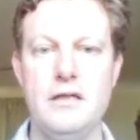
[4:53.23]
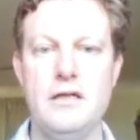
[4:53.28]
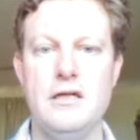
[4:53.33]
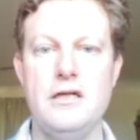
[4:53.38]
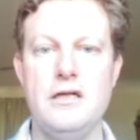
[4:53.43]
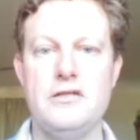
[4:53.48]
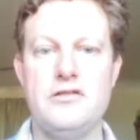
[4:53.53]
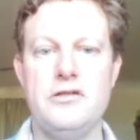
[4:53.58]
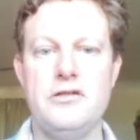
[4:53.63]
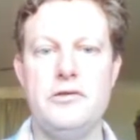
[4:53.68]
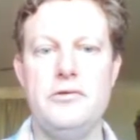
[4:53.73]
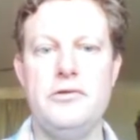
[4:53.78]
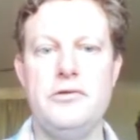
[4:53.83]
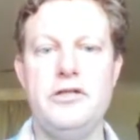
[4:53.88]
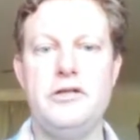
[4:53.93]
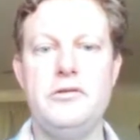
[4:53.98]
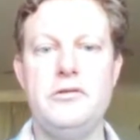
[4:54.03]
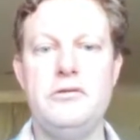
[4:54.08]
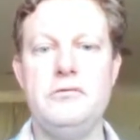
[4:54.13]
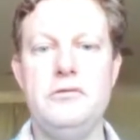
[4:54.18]
So
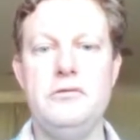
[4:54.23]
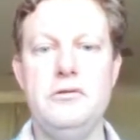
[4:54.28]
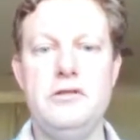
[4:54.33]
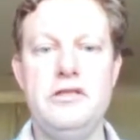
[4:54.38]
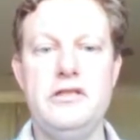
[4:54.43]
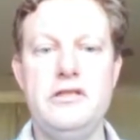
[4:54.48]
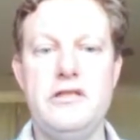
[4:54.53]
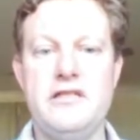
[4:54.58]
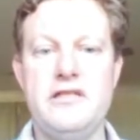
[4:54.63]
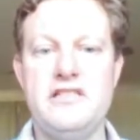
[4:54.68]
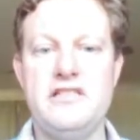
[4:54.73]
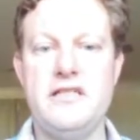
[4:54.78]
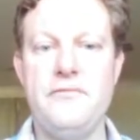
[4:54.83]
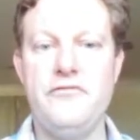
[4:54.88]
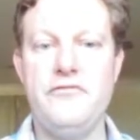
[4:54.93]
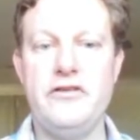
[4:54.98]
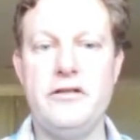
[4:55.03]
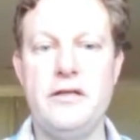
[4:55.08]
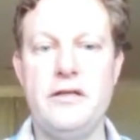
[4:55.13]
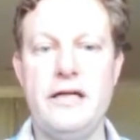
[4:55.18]
you could look at it
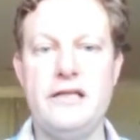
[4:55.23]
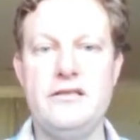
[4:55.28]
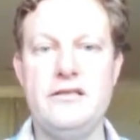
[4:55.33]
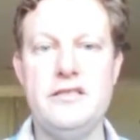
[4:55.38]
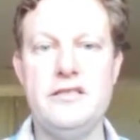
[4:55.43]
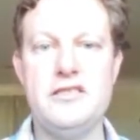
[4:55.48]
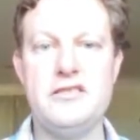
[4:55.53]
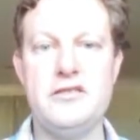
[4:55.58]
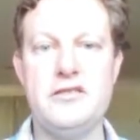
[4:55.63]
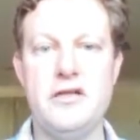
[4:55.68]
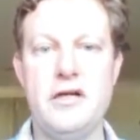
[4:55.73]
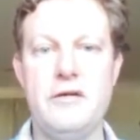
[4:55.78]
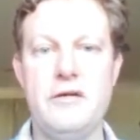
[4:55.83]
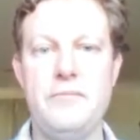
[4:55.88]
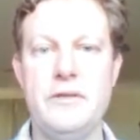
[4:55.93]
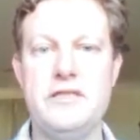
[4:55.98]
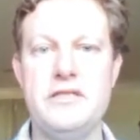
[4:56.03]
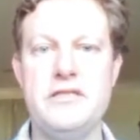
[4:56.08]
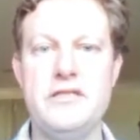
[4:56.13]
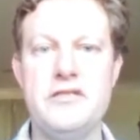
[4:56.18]
something like this. A
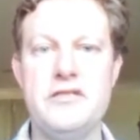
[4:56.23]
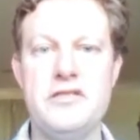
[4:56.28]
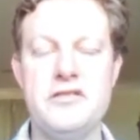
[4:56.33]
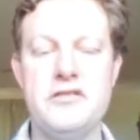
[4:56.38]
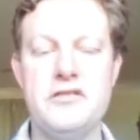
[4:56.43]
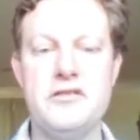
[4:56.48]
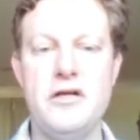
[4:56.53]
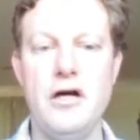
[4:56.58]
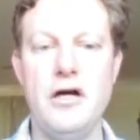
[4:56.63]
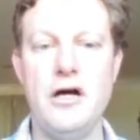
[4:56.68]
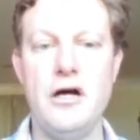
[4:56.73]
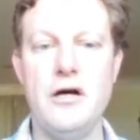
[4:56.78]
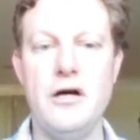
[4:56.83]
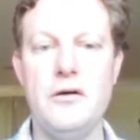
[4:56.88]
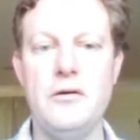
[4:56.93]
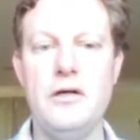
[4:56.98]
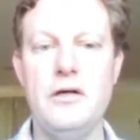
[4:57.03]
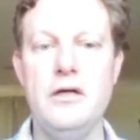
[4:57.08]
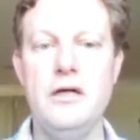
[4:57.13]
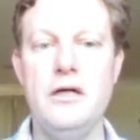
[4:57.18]
business
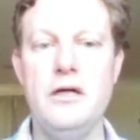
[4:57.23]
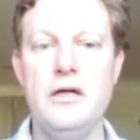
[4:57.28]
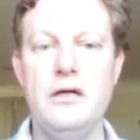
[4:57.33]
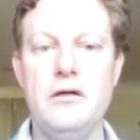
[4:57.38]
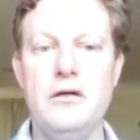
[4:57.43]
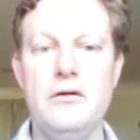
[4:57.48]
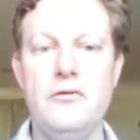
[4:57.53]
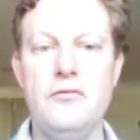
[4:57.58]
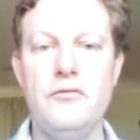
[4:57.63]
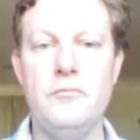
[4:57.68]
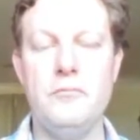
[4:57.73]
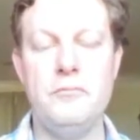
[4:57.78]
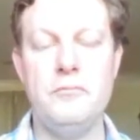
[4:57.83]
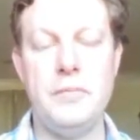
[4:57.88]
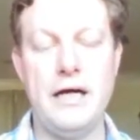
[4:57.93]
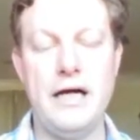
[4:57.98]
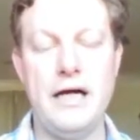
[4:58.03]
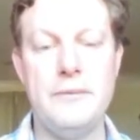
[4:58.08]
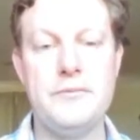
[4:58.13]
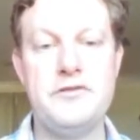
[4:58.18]

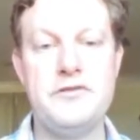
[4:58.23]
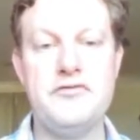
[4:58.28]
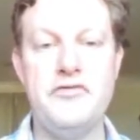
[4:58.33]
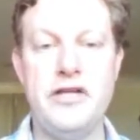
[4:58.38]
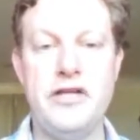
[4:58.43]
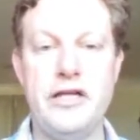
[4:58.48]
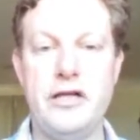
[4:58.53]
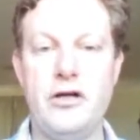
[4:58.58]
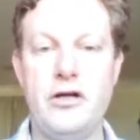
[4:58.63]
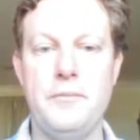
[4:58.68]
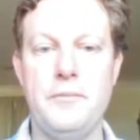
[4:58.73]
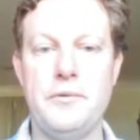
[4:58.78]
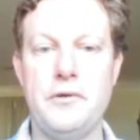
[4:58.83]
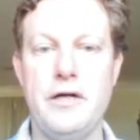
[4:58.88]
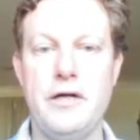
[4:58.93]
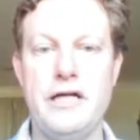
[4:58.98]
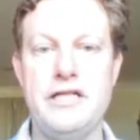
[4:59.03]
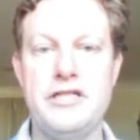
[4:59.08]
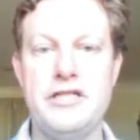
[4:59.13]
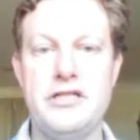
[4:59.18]
perhaps the
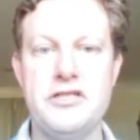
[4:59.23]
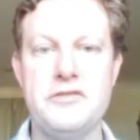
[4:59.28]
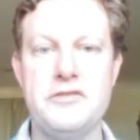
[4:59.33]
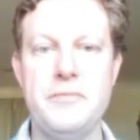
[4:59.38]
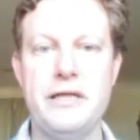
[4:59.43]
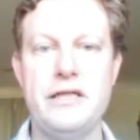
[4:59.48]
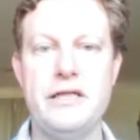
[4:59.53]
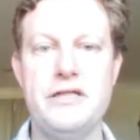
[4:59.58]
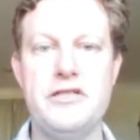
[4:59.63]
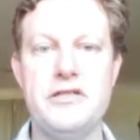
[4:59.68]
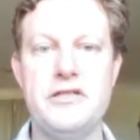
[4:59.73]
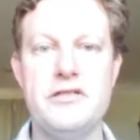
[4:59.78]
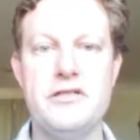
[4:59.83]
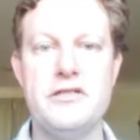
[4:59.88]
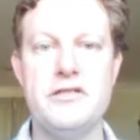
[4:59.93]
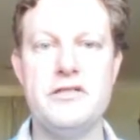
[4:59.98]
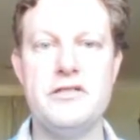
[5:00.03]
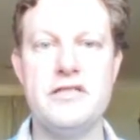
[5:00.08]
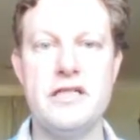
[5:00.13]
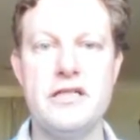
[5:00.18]
operations
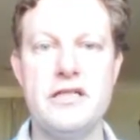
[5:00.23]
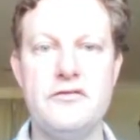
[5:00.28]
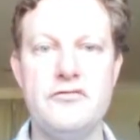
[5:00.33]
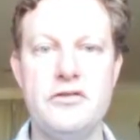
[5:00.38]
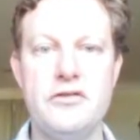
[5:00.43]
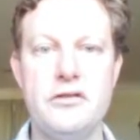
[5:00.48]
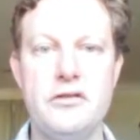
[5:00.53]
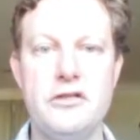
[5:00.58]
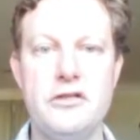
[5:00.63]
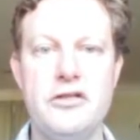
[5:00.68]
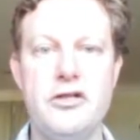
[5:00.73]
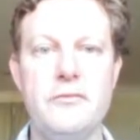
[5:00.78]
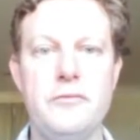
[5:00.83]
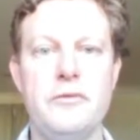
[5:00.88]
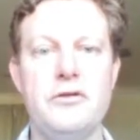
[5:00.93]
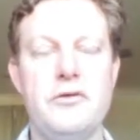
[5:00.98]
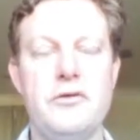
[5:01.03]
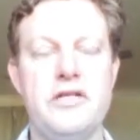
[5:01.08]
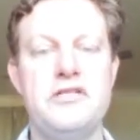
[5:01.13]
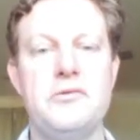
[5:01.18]
managers and the
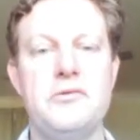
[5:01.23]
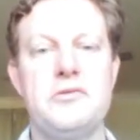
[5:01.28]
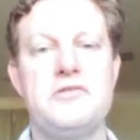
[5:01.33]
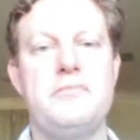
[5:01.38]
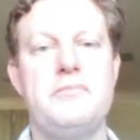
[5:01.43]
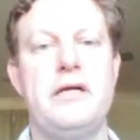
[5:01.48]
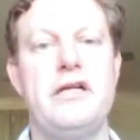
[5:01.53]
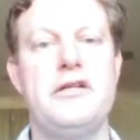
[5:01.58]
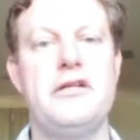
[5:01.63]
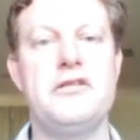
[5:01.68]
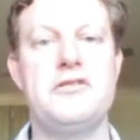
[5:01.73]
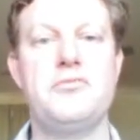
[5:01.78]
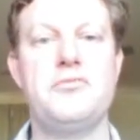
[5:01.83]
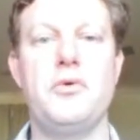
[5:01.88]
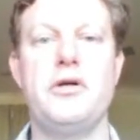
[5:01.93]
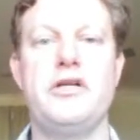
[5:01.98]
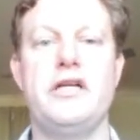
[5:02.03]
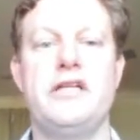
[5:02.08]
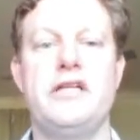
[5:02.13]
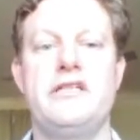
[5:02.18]
human resource managers
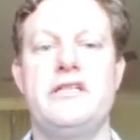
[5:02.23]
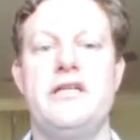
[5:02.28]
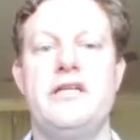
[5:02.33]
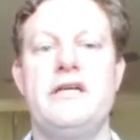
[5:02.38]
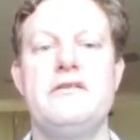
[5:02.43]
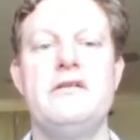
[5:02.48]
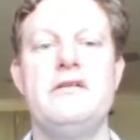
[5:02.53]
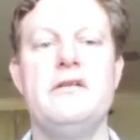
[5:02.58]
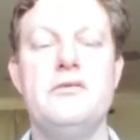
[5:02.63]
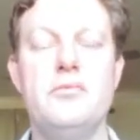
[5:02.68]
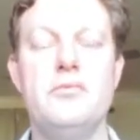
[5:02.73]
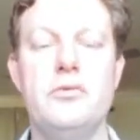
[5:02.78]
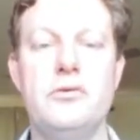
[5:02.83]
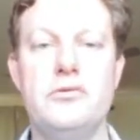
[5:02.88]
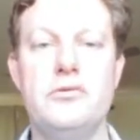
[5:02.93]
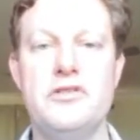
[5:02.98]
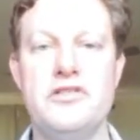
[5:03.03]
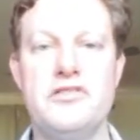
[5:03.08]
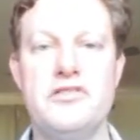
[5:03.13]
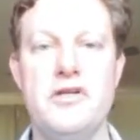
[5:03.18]
working together
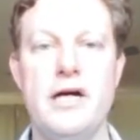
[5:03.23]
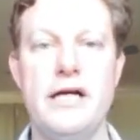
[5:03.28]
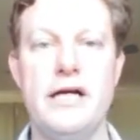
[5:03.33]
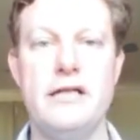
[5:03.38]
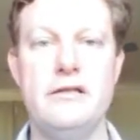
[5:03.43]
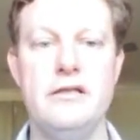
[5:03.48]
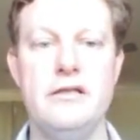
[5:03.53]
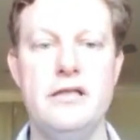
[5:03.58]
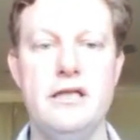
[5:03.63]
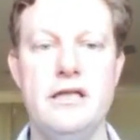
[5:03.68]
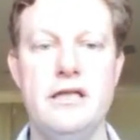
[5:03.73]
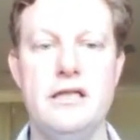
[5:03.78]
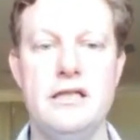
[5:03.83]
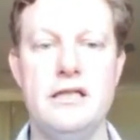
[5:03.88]
will design a